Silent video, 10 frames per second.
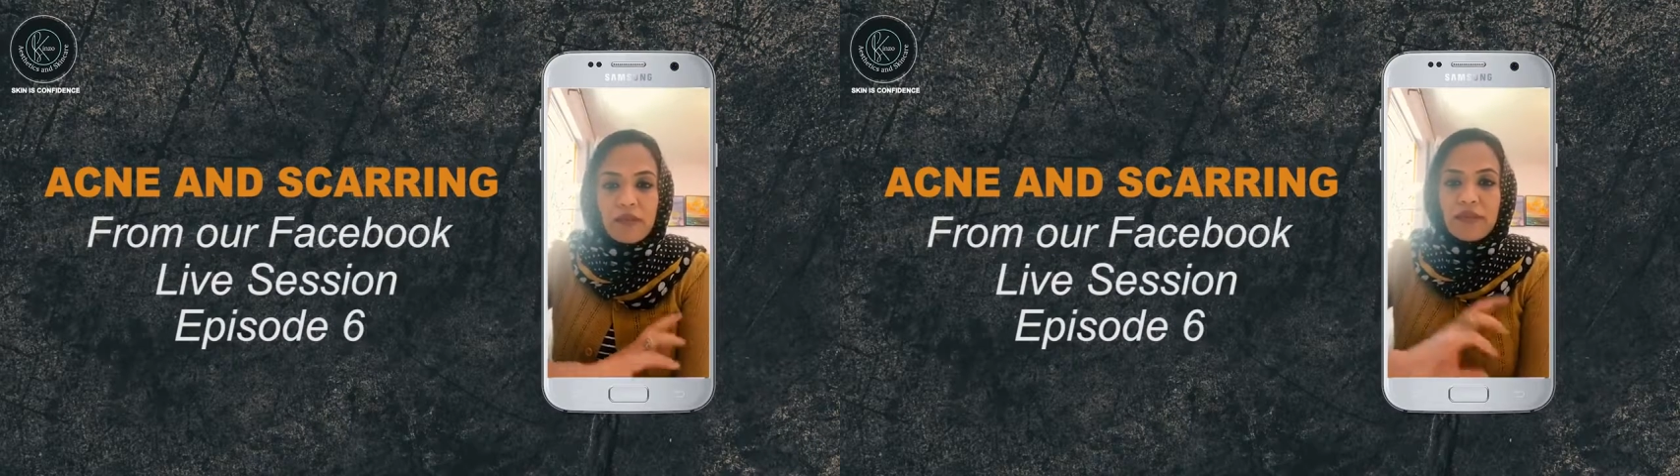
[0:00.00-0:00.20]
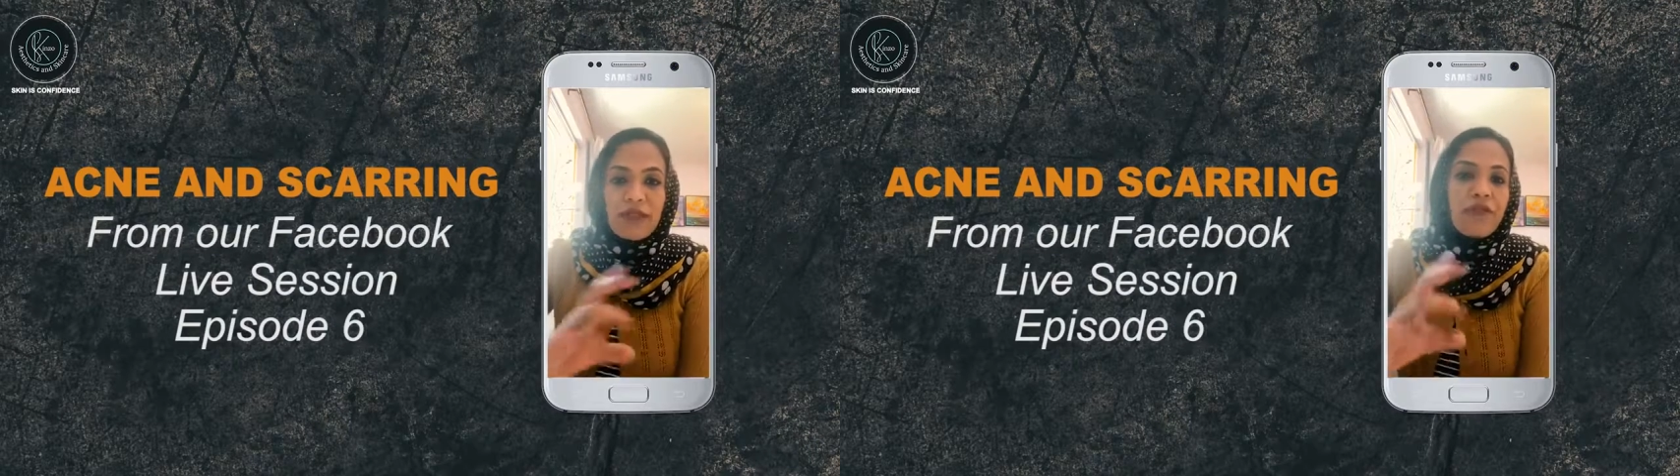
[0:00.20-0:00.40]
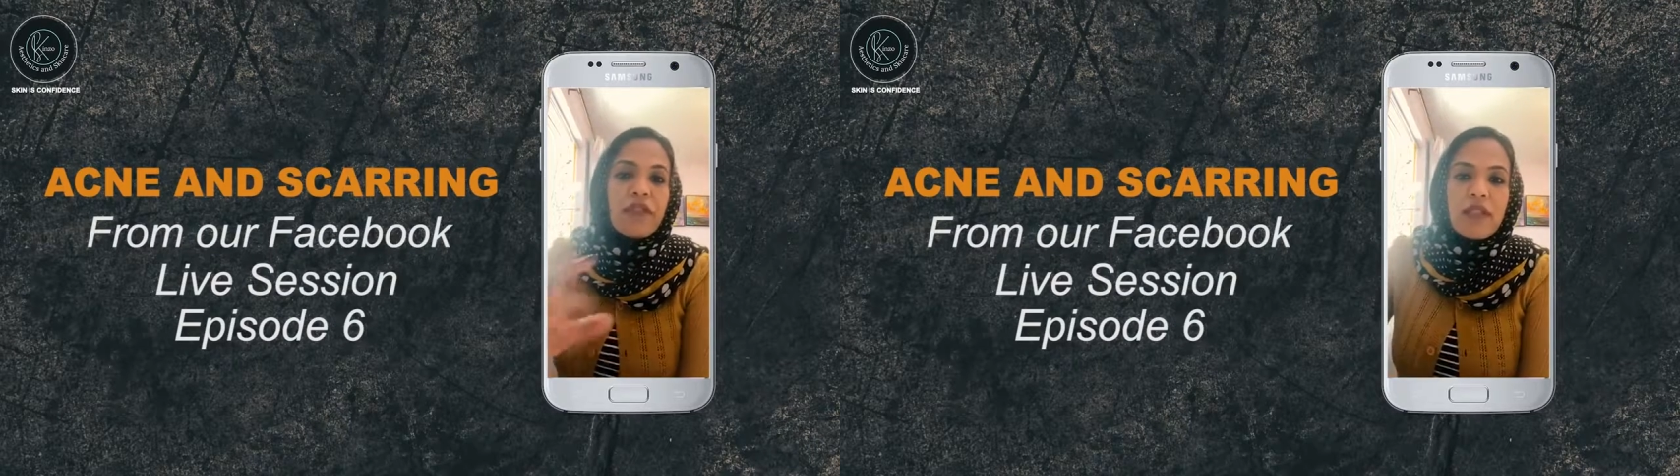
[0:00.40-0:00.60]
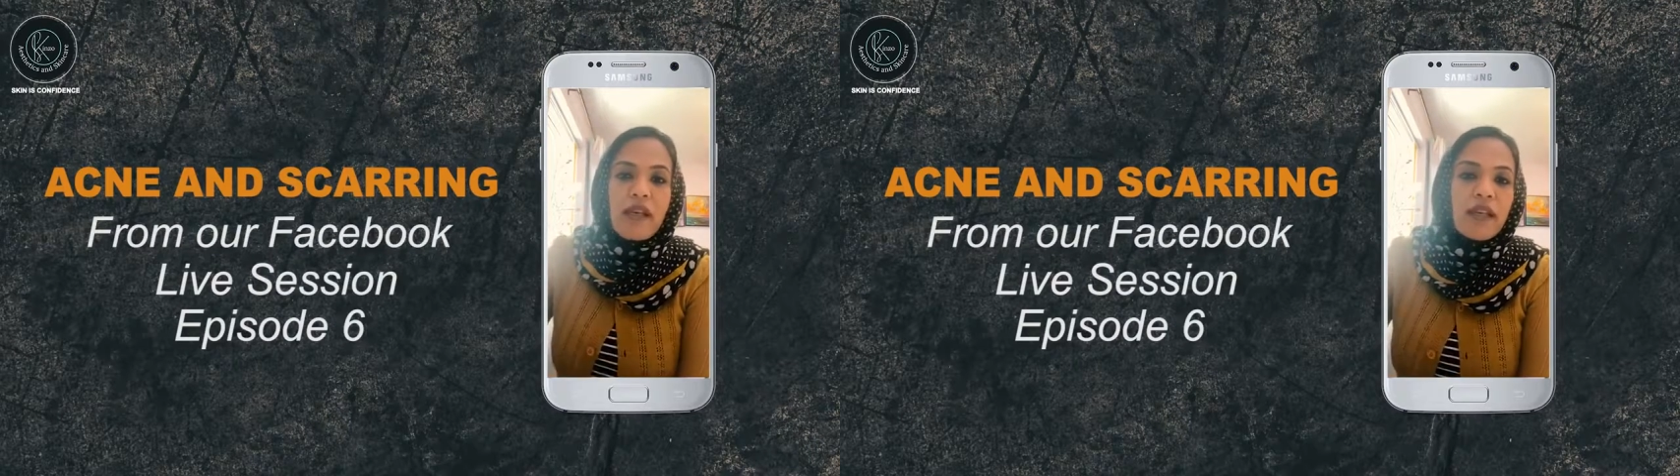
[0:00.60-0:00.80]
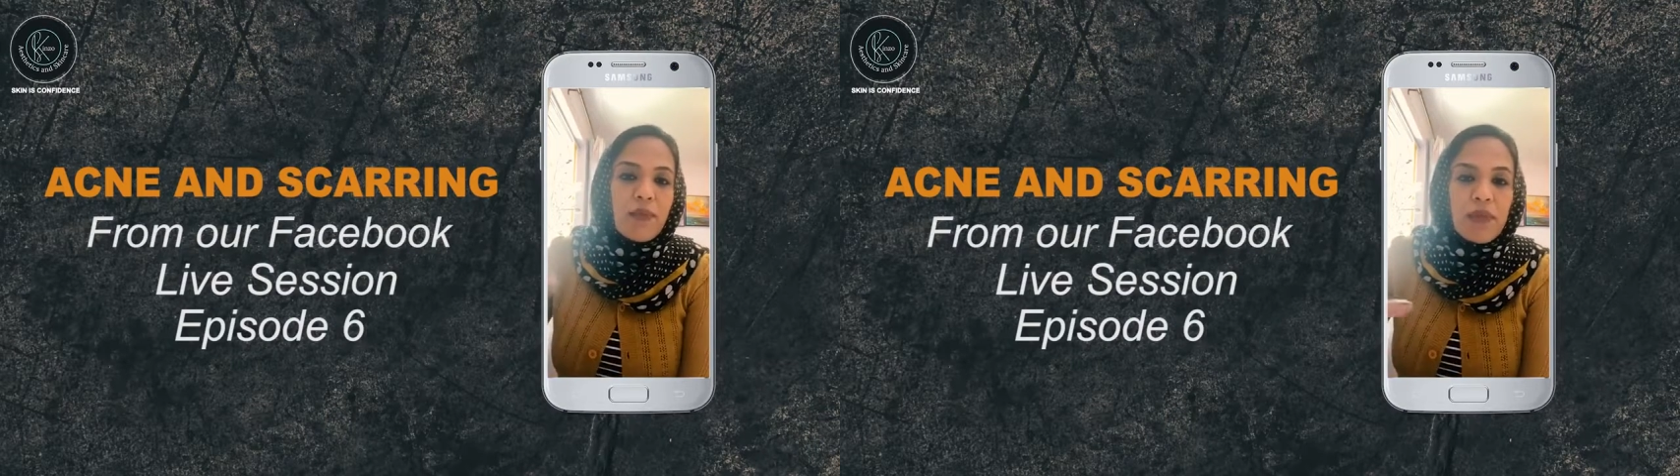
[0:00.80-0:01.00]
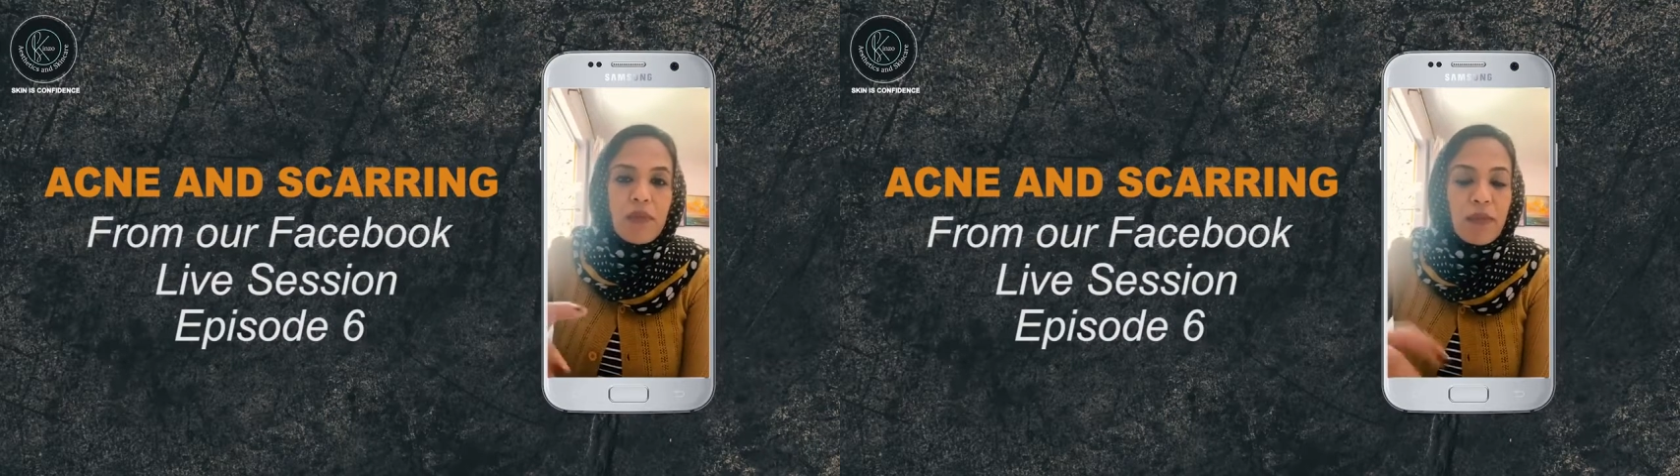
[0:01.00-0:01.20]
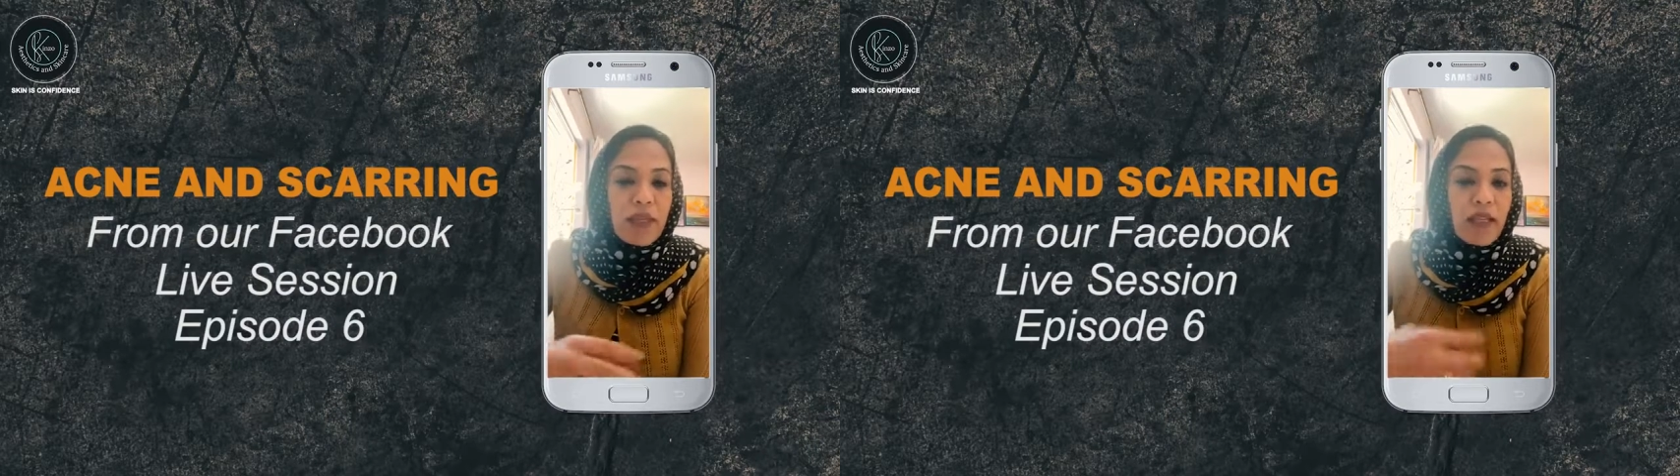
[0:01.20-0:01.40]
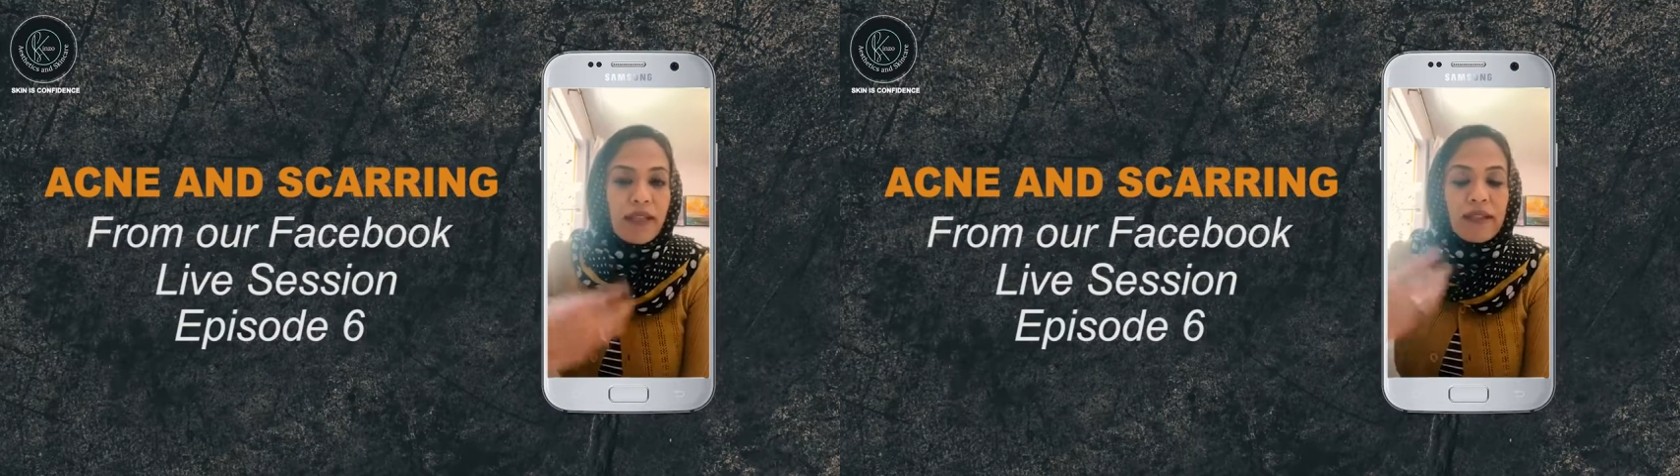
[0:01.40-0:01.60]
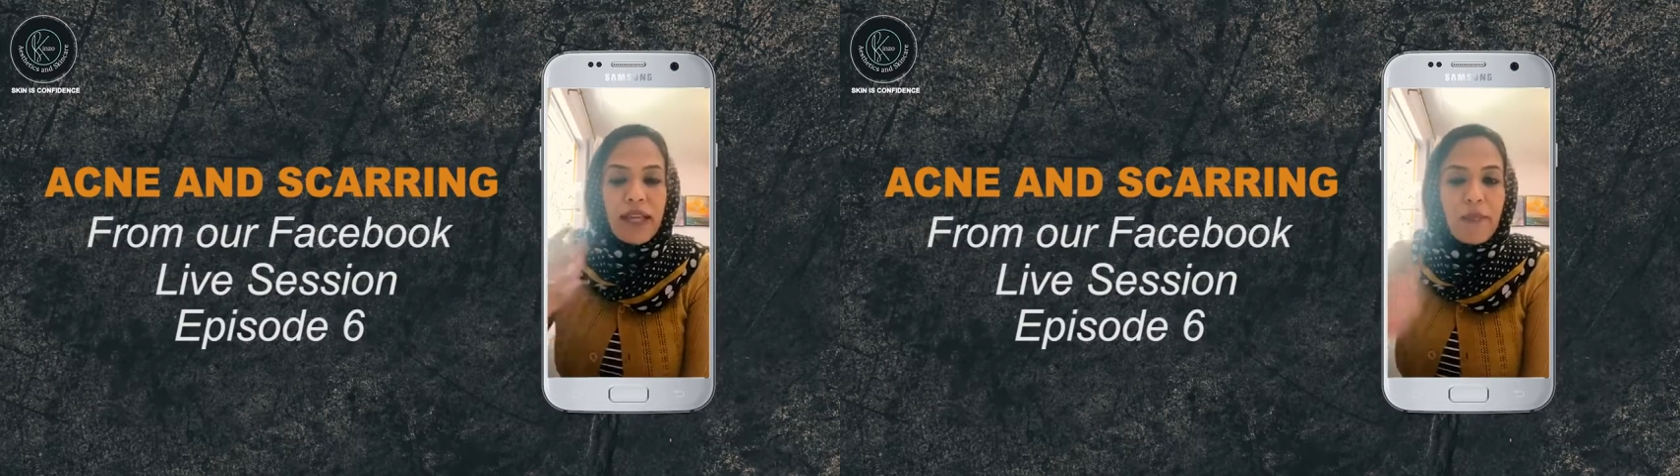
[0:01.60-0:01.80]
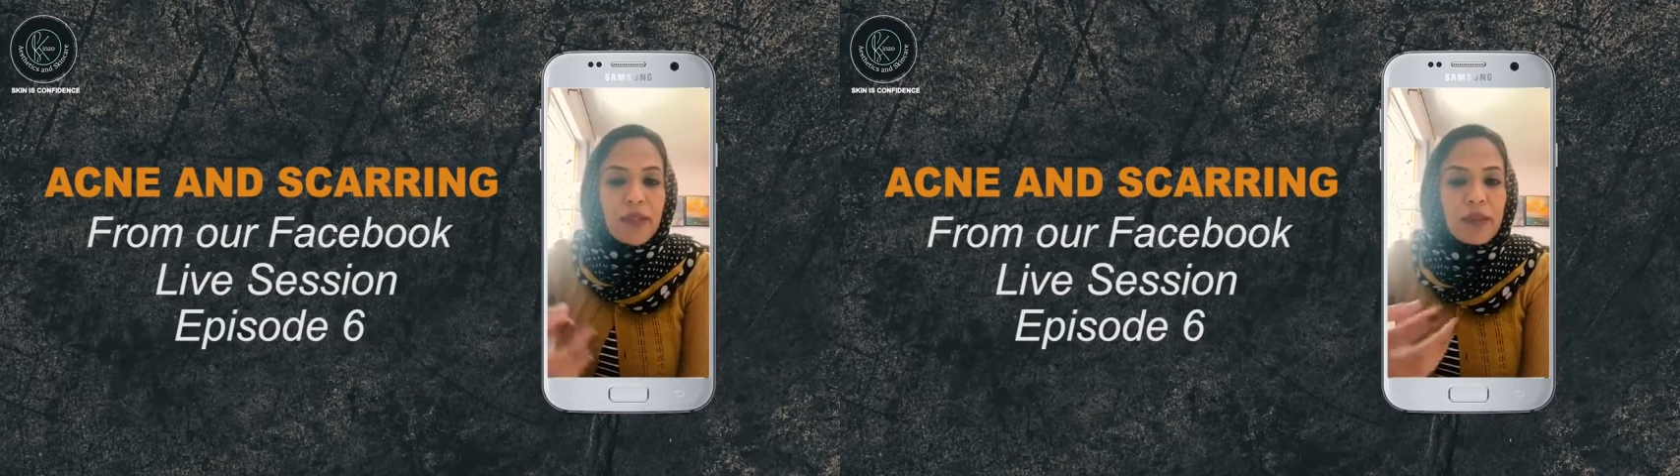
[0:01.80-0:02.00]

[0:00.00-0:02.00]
different types, maybe like a chemical